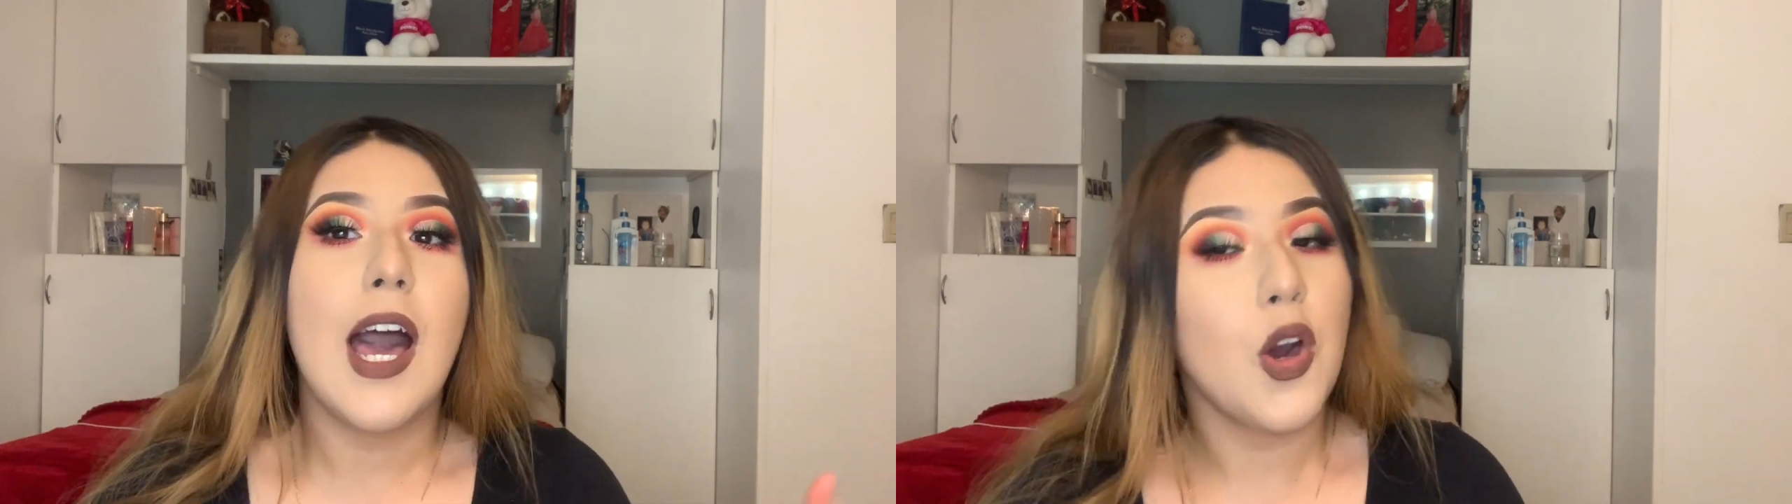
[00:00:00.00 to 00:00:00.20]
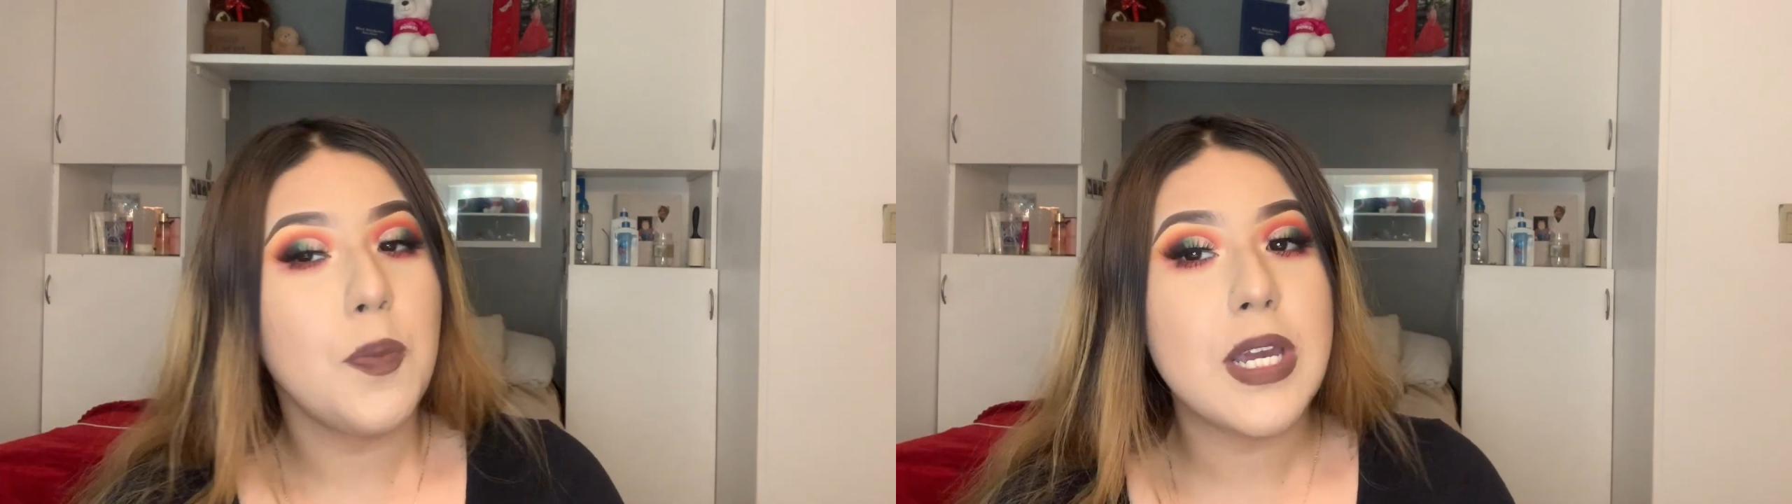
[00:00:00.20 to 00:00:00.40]

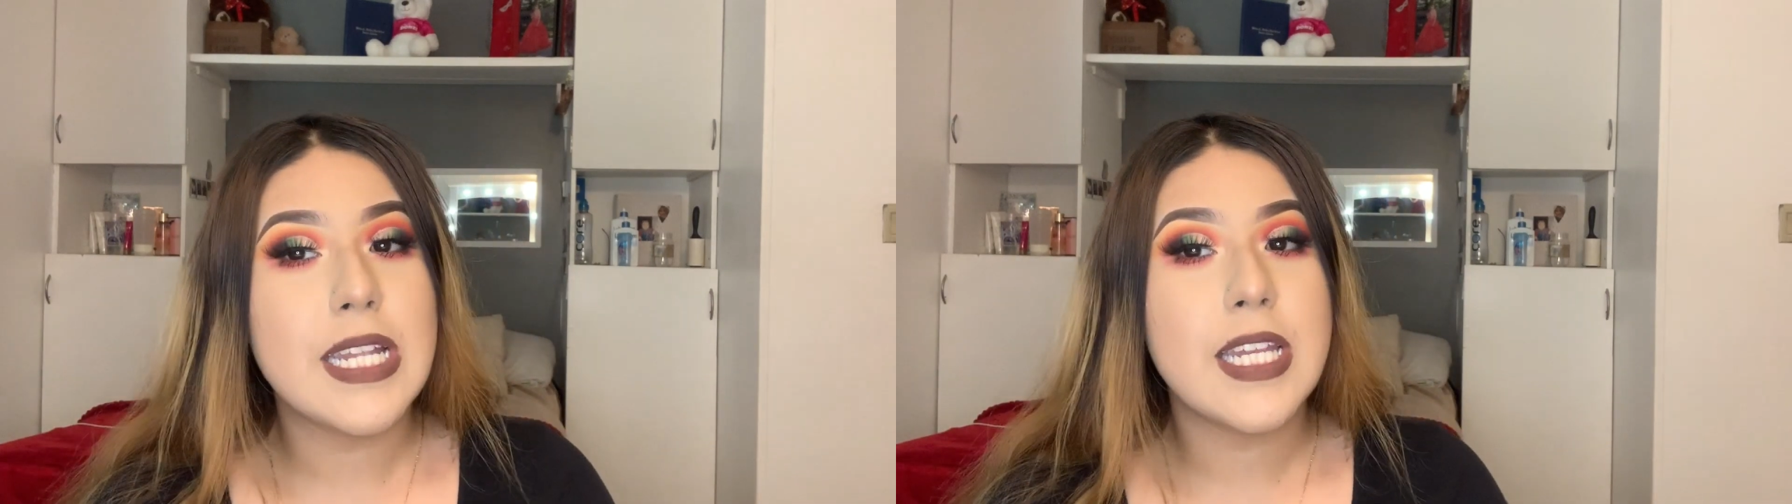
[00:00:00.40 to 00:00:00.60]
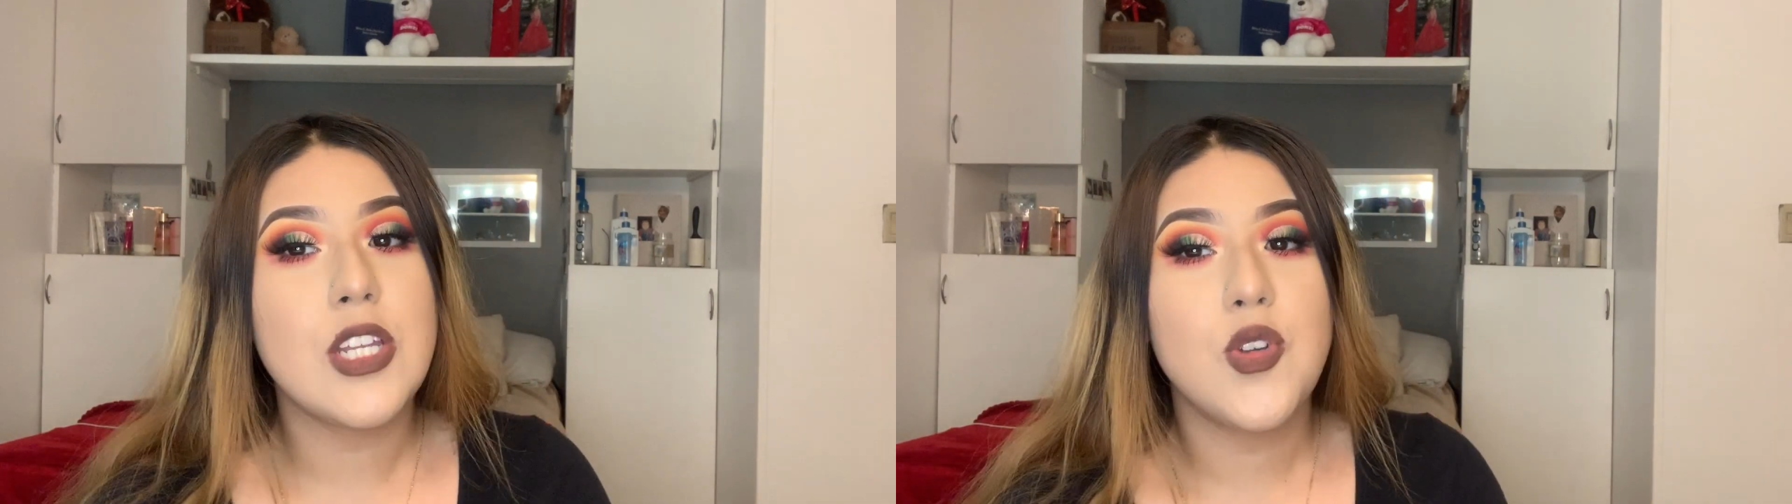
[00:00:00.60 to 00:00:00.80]
hope you
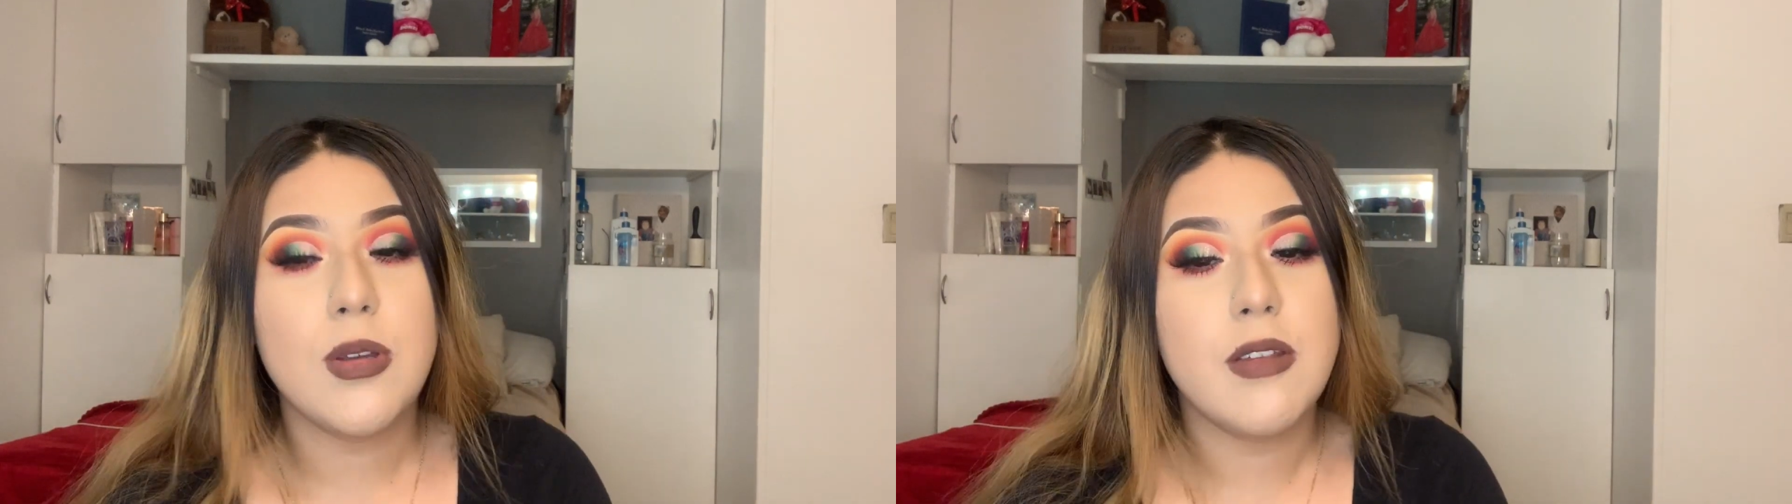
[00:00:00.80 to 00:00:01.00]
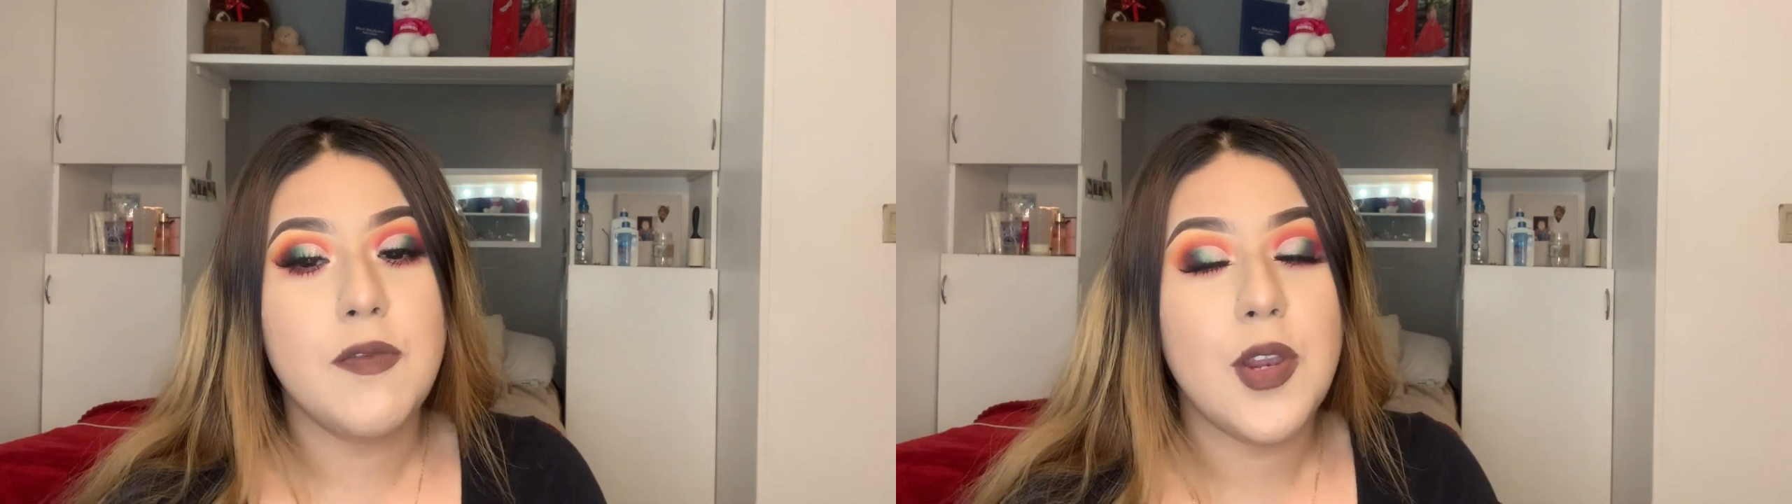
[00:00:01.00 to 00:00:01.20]
guys
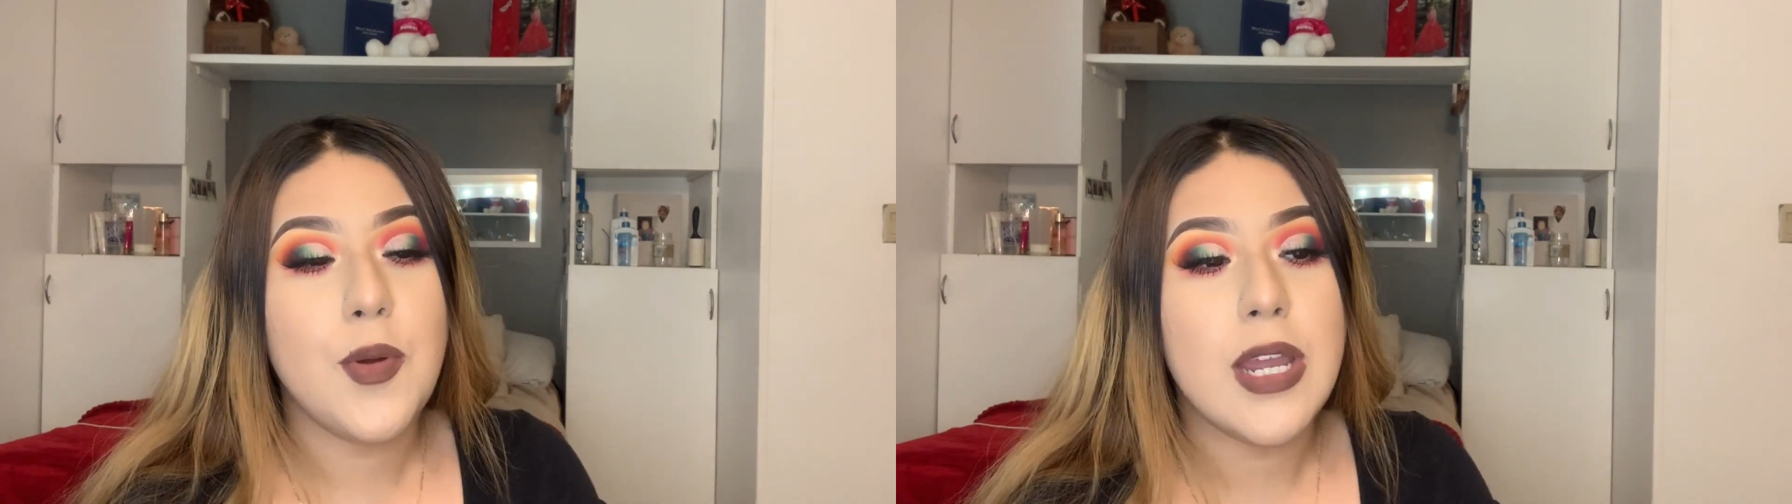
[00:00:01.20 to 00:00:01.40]
enjoyed this video.